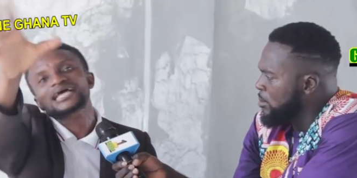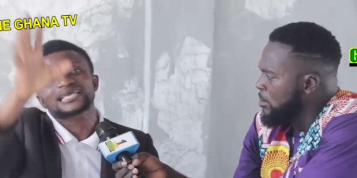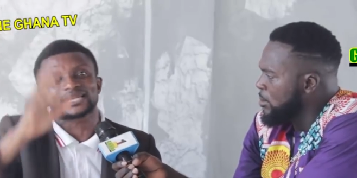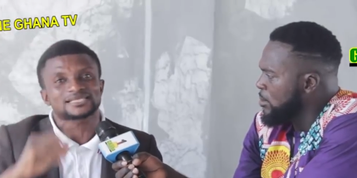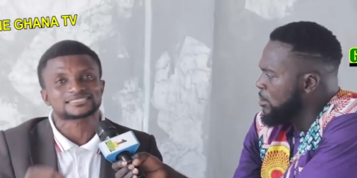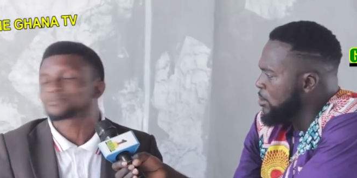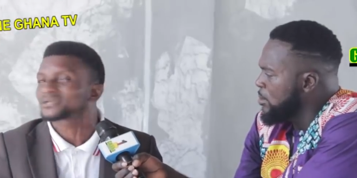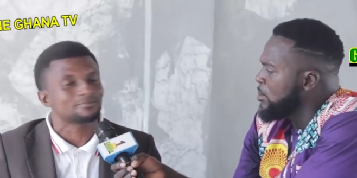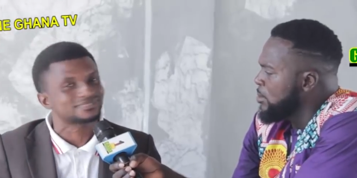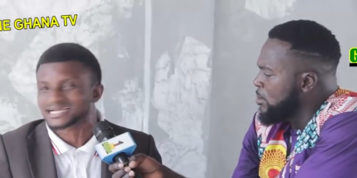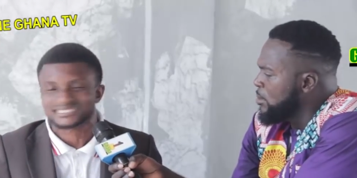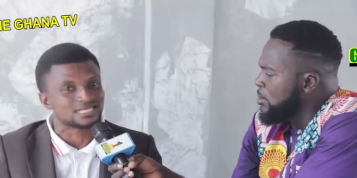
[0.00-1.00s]
Speaker 1: a summon
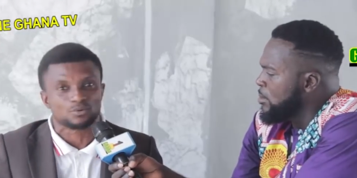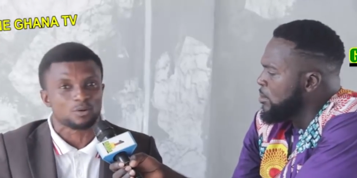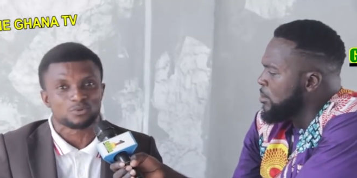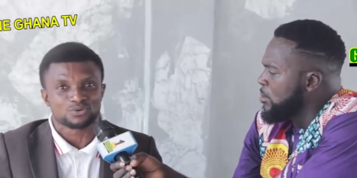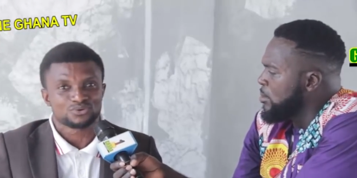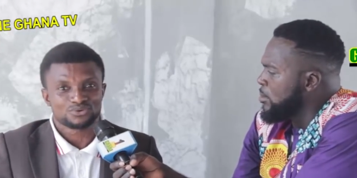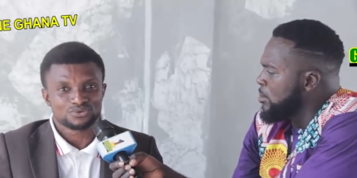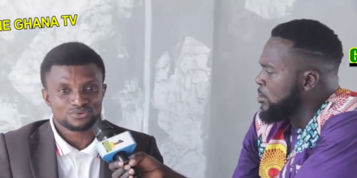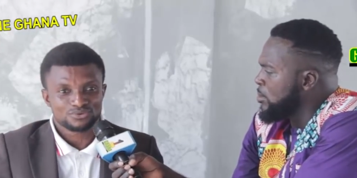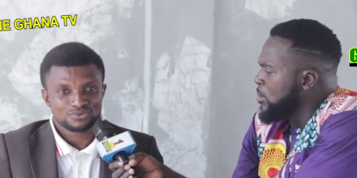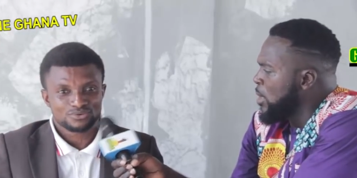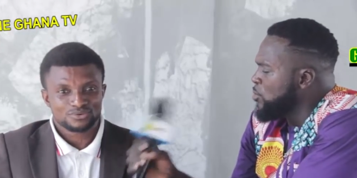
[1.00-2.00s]
make a trouble.
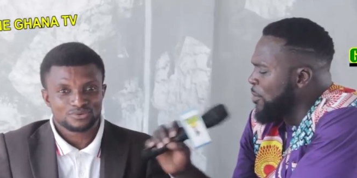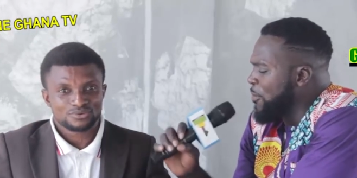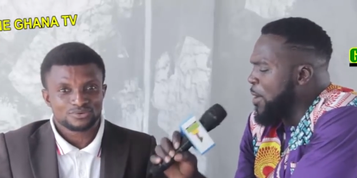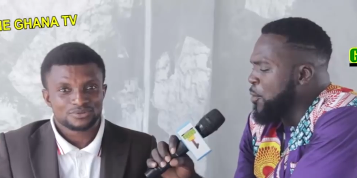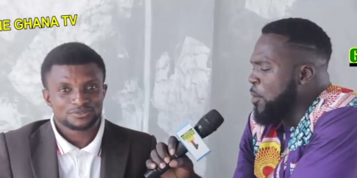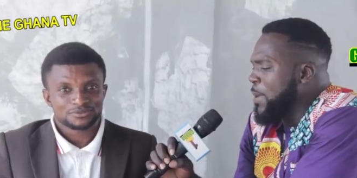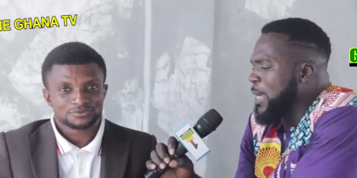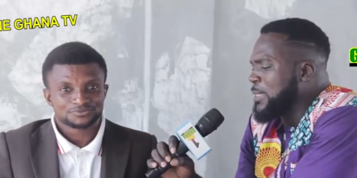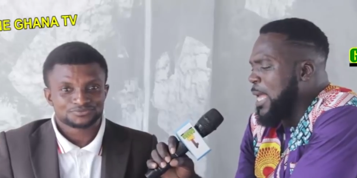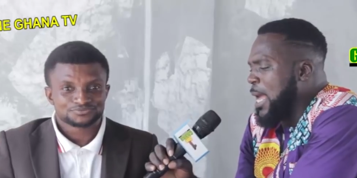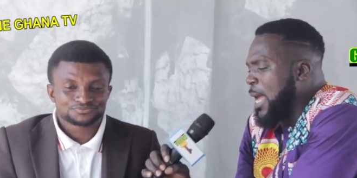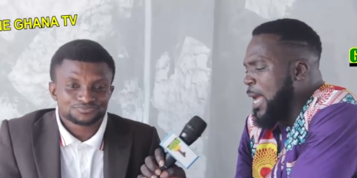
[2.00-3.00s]
So, why you
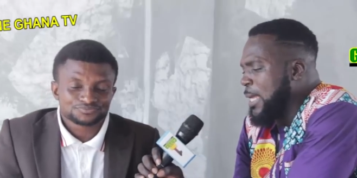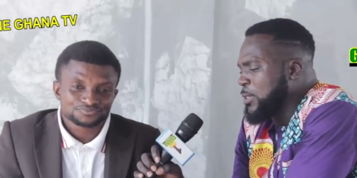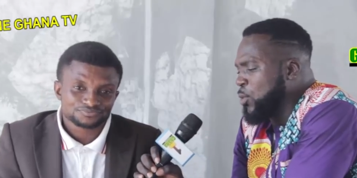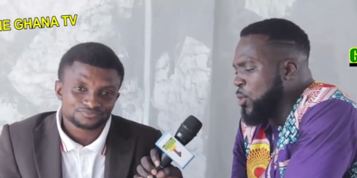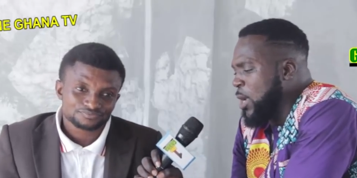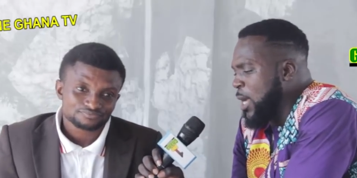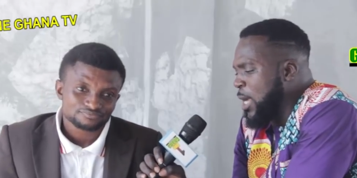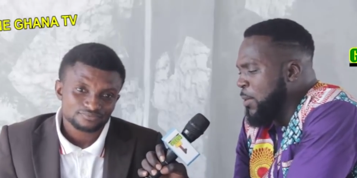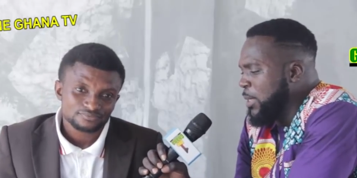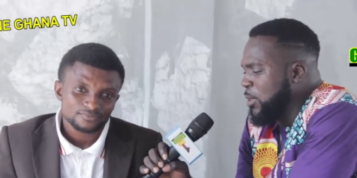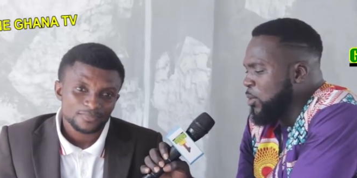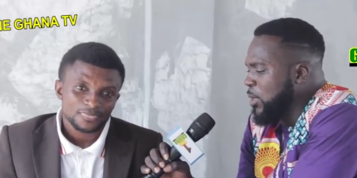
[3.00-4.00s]
because as a one
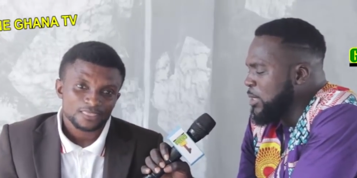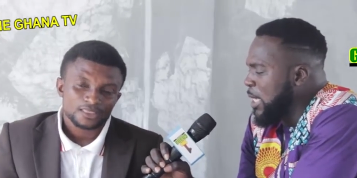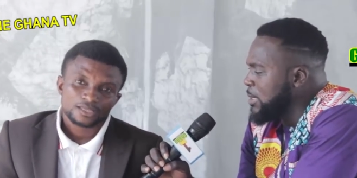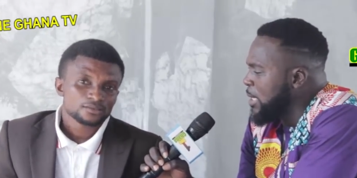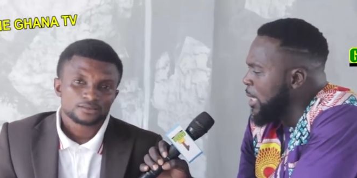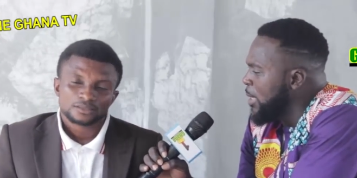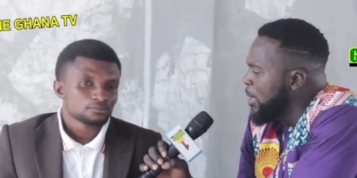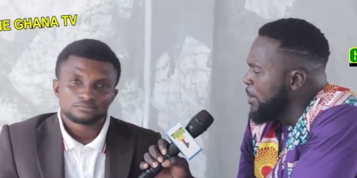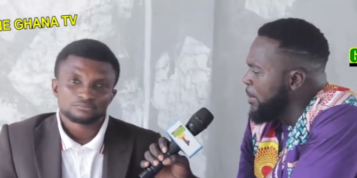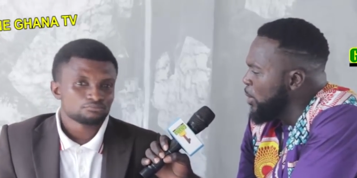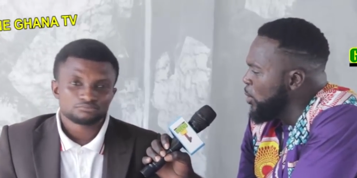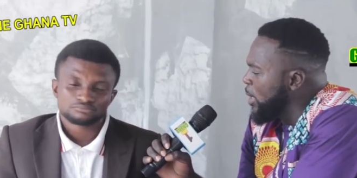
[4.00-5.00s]
when you do this answer,
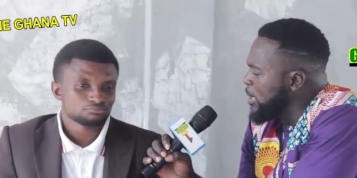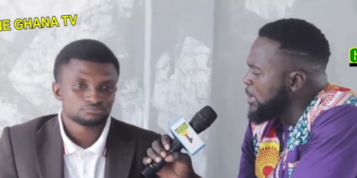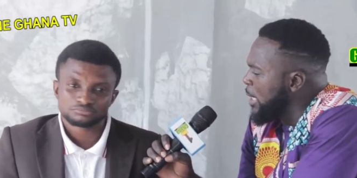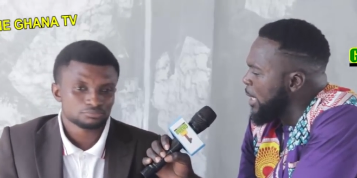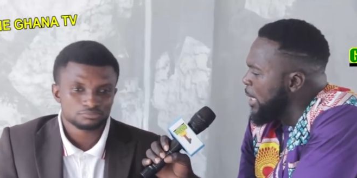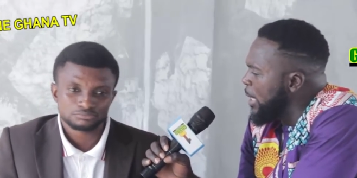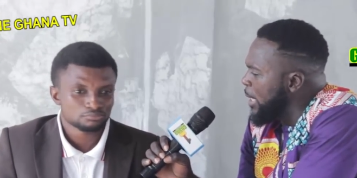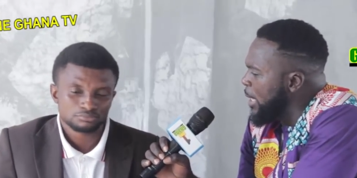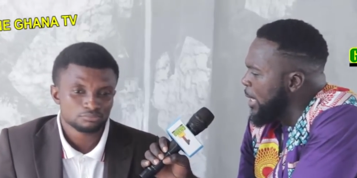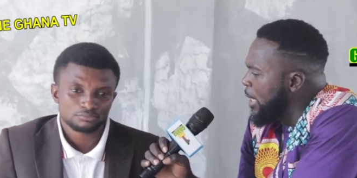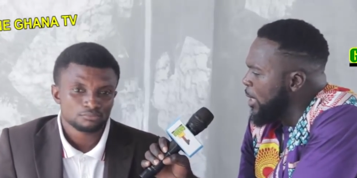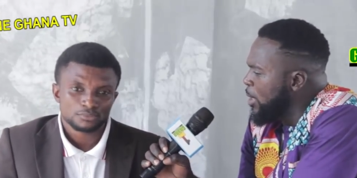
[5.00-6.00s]
Menoka say,
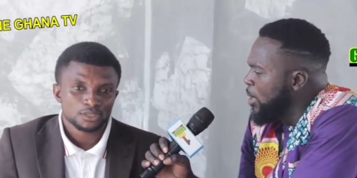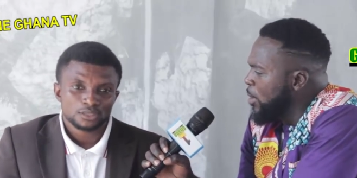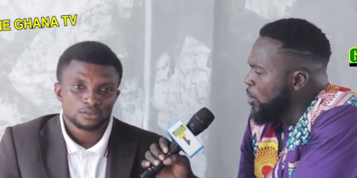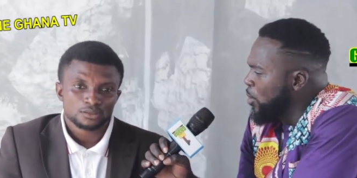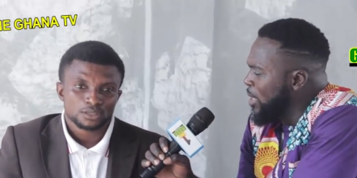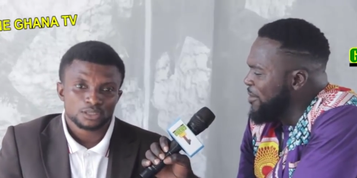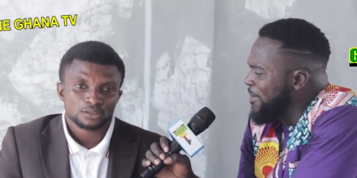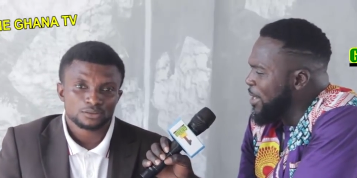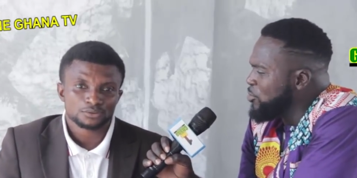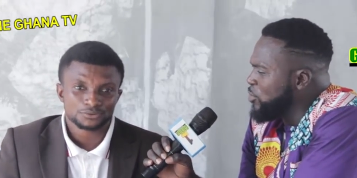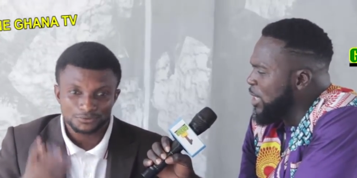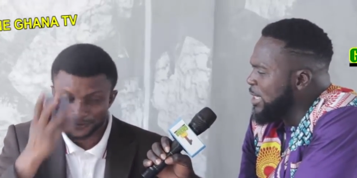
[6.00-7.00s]
uh,
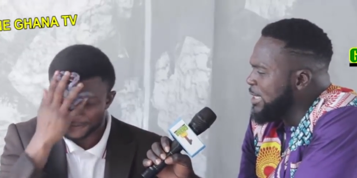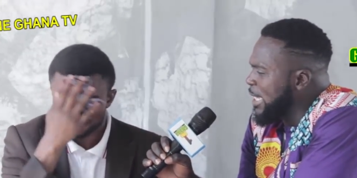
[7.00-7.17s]
coronavirus and